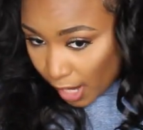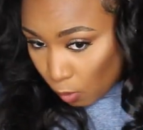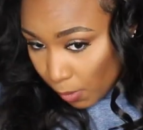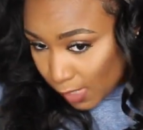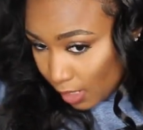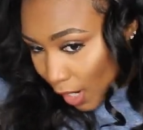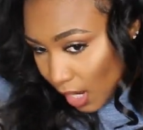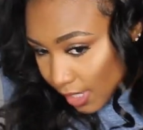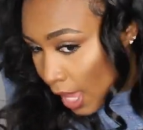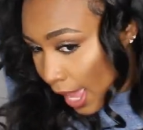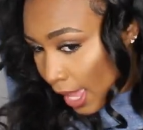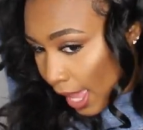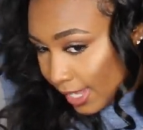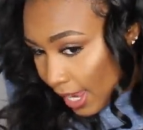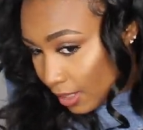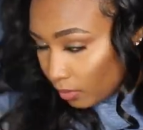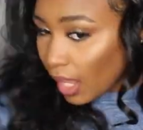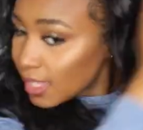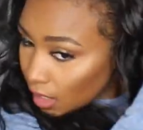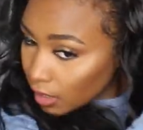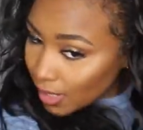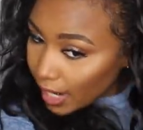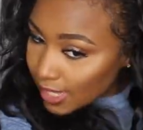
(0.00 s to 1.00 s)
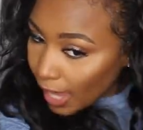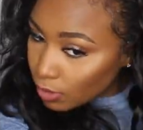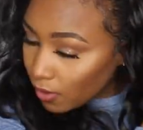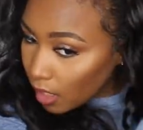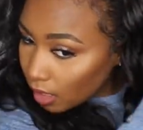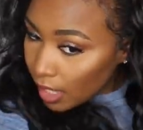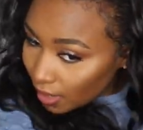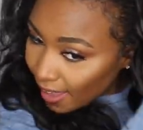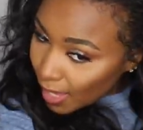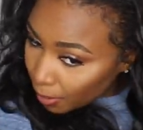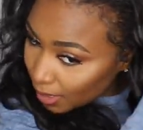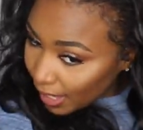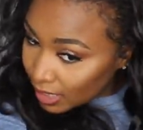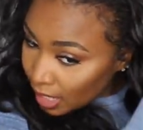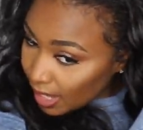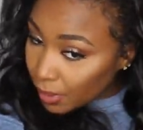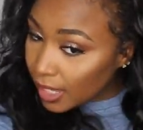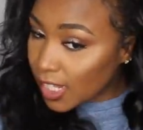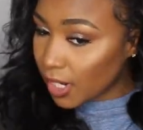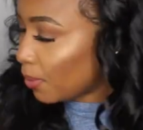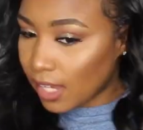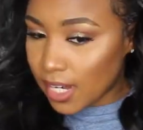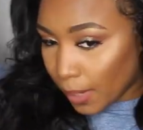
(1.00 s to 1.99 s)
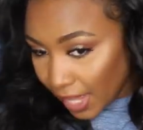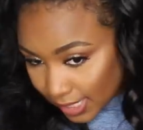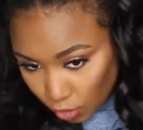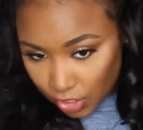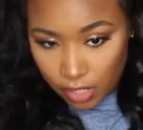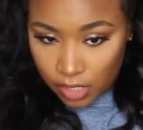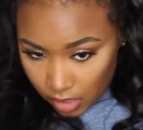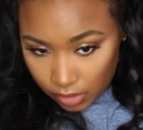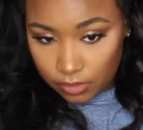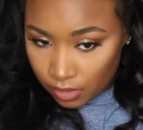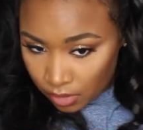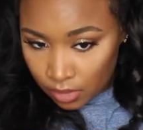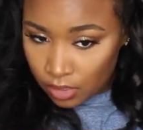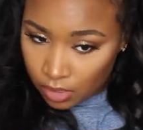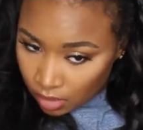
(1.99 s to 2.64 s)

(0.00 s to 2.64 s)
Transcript: wand curler out of the Power Couple set,